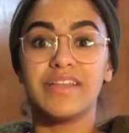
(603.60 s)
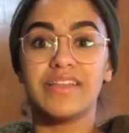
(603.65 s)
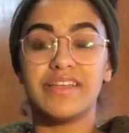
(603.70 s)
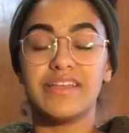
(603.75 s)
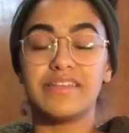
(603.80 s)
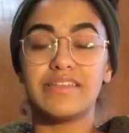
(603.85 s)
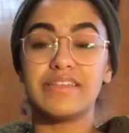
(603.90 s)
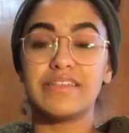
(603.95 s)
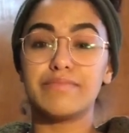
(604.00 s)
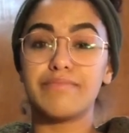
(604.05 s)

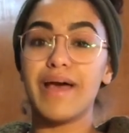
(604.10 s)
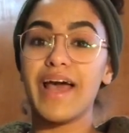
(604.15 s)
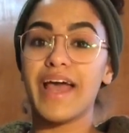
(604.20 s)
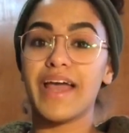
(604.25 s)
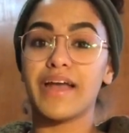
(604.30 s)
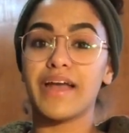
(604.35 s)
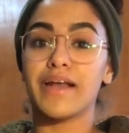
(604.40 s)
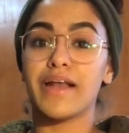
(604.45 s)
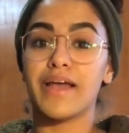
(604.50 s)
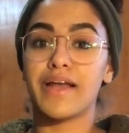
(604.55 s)
This is
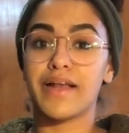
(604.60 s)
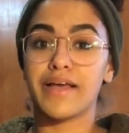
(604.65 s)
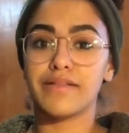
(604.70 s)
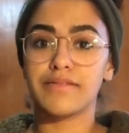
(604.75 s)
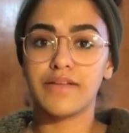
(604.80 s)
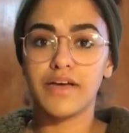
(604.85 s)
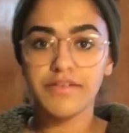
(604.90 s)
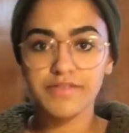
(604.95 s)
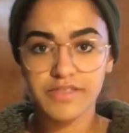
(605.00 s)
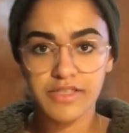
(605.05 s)
mine, and I
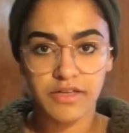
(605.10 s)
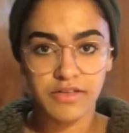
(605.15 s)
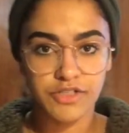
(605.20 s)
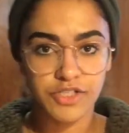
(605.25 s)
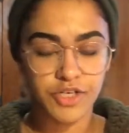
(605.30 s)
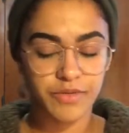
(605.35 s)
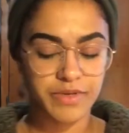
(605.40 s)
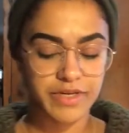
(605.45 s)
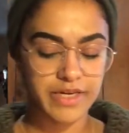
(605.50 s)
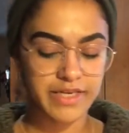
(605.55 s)
love
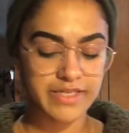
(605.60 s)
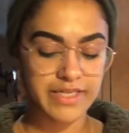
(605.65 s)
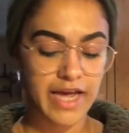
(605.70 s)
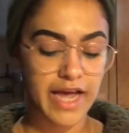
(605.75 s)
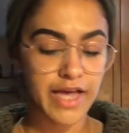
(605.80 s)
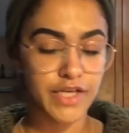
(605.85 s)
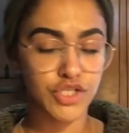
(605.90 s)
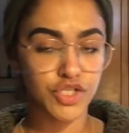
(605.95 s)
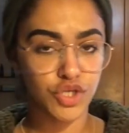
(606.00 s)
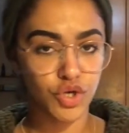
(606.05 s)
seltzer because it
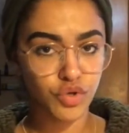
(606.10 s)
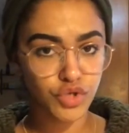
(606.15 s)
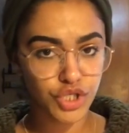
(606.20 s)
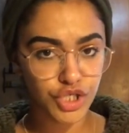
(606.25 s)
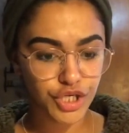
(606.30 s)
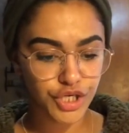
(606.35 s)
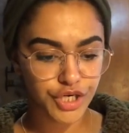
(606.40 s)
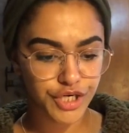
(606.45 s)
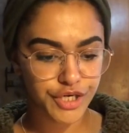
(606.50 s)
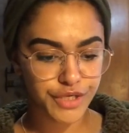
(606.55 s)
has no
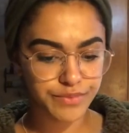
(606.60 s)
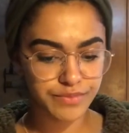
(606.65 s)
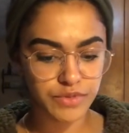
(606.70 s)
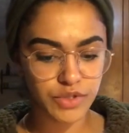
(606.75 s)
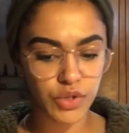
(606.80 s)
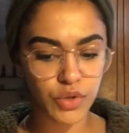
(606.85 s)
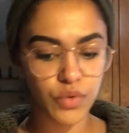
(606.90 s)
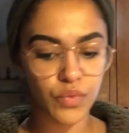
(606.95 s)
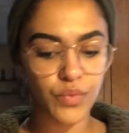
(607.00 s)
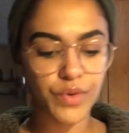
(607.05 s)
sugar,
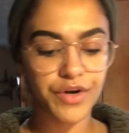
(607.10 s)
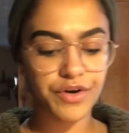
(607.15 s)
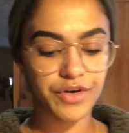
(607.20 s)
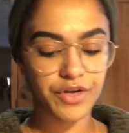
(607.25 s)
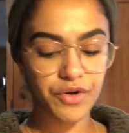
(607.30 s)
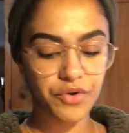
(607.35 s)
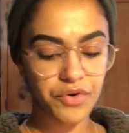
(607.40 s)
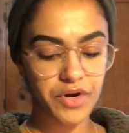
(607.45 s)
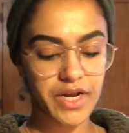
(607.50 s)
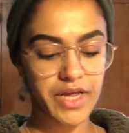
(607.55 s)
no weird
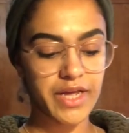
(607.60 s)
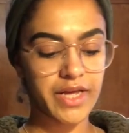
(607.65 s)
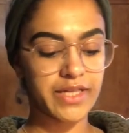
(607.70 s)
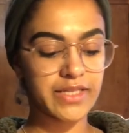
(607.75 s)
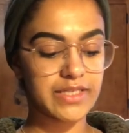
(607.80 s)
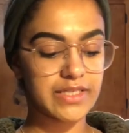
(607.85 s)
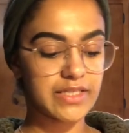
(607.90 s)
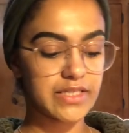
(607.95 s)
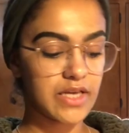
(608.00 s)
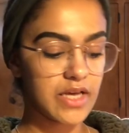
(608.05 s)

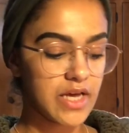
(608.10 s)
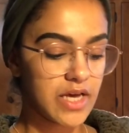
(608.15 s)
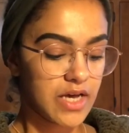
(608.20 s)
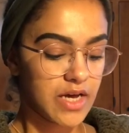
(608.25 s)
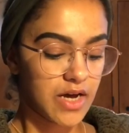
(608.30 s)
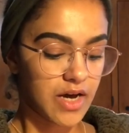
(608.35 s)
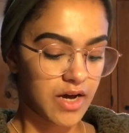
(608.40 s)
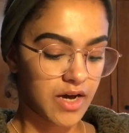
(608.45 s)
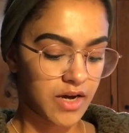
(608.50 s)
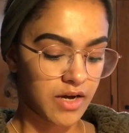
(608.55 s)
ingredients.
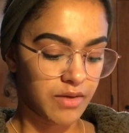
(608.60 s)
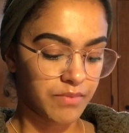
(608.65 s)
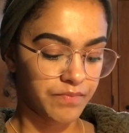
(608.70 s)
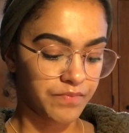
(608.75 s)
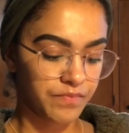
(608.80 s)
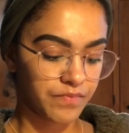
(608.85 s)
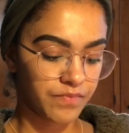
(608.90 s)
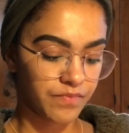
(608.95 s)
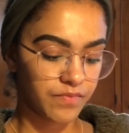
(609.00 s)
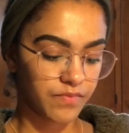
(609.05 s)

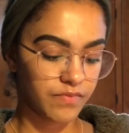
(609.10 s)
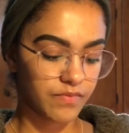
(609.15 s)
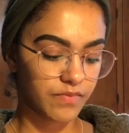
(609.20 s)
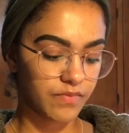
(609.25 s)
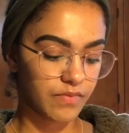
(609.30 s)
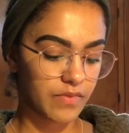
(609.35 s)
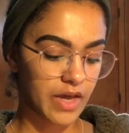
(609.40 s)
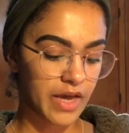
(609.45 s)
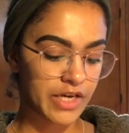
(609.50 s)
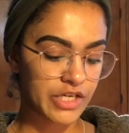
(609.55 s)

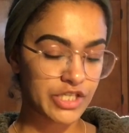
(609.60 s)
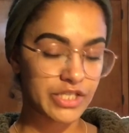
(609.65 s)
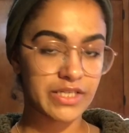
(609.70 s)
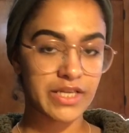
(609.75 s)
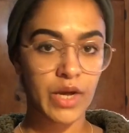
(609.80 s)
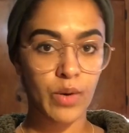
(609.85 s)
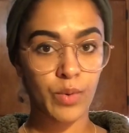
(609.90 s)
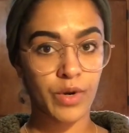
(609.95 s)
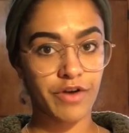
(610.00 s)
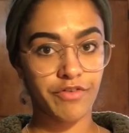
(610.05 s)
I just
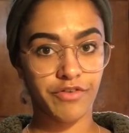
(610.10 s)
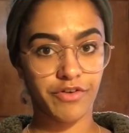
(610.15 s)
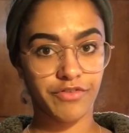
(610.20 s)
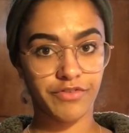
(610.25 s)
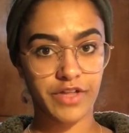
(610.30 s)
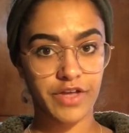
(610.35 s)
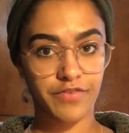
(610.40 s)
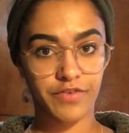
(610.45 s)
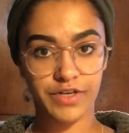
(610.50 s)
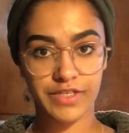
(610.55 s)
get whatever
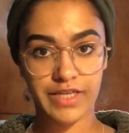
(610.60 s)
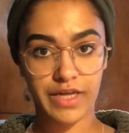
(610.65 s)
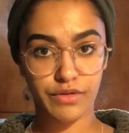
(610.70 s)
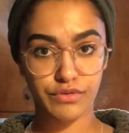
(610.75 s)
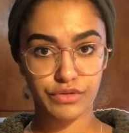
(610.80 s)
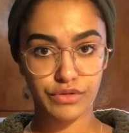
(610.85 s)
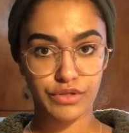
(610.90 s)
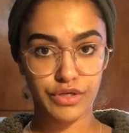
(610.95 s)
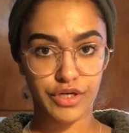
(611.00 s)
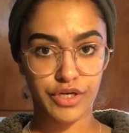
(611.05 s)
flavor
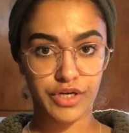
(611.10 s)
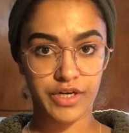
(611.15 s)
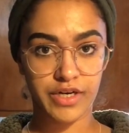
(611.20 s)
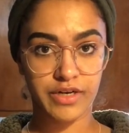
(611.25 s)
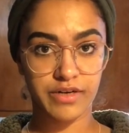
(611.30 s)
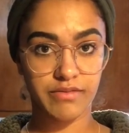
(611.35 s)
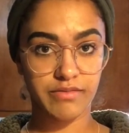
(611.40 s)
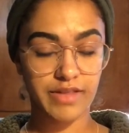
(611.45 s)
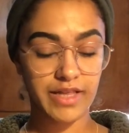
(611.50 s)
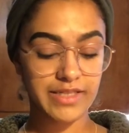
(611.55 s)
sounds good
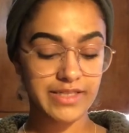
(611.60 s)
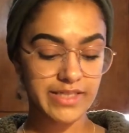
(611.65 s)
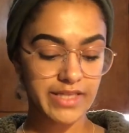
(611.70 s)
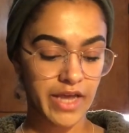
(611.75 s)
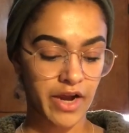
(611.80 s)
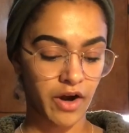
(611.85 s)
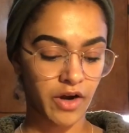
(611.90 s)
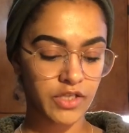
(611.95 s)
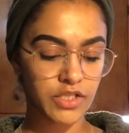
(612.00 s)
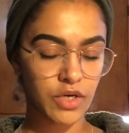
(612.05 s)
that's
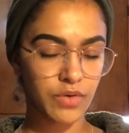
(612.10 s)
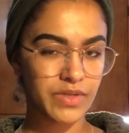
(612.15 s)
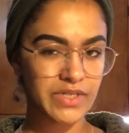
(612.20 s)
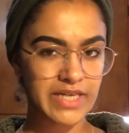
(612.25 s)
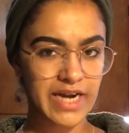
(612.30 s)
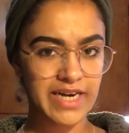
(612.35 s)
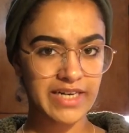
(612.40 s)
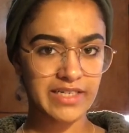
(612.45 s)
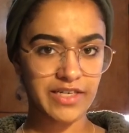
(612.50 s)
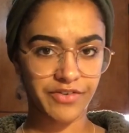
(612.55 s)
there. It's always
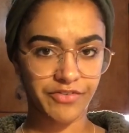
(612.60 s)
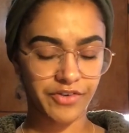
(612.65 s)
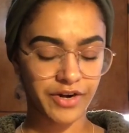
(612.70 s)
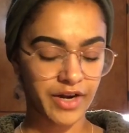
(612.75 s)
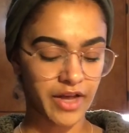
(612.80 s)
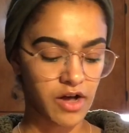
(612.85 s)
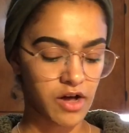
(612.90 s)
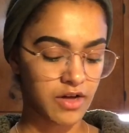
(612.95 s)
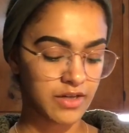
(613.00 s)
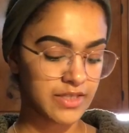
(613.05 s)
kind of
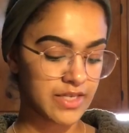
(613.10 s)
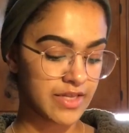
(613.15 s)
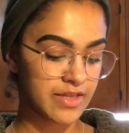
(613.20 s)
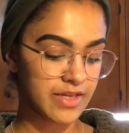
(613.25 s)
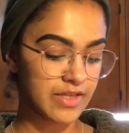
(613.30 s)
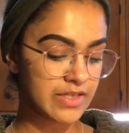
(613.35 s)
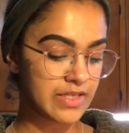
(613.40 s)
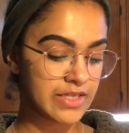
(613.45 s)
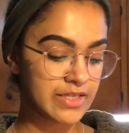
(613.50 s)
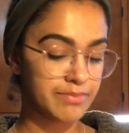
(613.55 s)
different at Aldi.
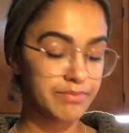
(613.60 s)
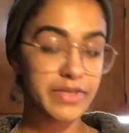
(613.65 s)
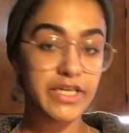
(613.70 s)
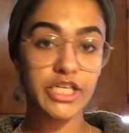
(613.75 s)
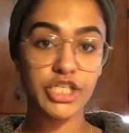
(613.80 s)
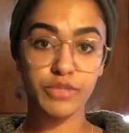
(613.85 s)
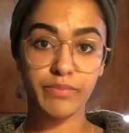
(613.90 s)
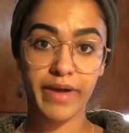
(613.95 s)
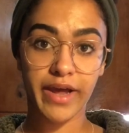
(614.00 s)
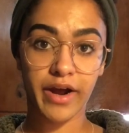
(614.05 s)
This is
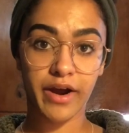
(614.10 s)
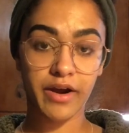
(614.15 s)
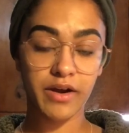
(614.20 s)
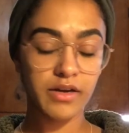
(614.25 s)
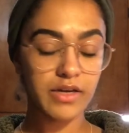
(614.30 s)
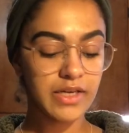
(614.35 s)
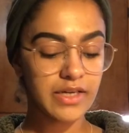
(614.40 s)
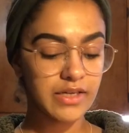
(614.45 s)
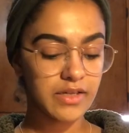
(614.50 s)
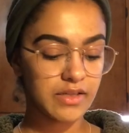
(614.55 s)
peach pear.
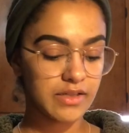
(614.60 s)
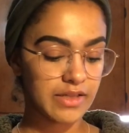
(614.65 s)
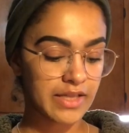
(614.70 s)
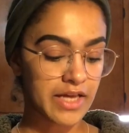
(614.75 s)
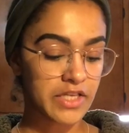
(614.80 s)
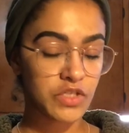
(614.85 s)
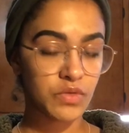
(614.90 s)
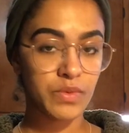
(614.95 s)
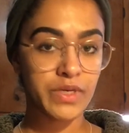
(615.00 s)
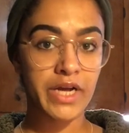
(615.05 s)

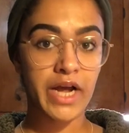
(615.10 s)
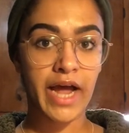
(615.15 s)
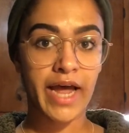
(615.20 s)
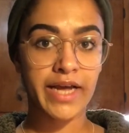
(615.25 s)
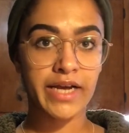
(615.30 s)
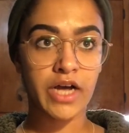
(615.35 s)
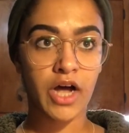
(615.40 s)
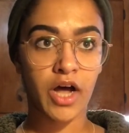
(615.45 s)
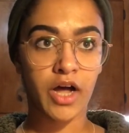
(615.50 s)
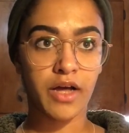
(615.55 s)
Last week
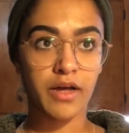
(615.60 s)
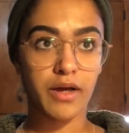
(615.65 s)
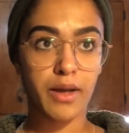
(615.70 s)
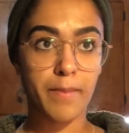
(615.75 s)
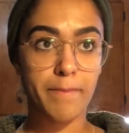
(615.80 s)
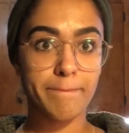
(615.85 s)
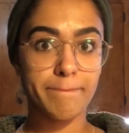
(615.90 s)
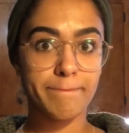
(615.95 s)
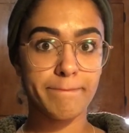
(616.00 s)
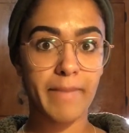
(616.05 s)
I got
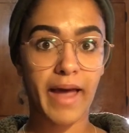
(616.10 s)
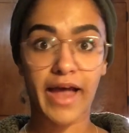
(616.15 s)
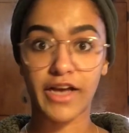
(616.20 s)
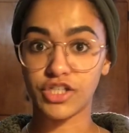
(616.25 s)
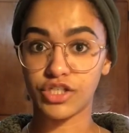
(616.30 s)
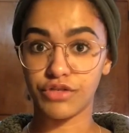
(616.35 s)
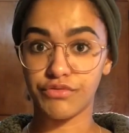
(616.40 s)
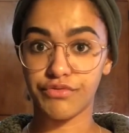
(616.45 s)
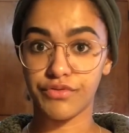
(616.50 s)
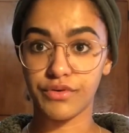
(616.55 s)

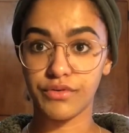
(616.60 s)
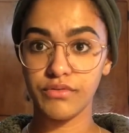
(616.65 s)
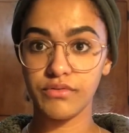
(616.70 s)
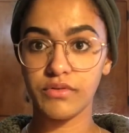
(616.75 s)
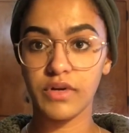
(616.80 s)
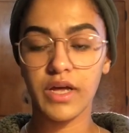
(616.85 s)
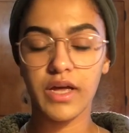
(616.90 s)
passion fruit.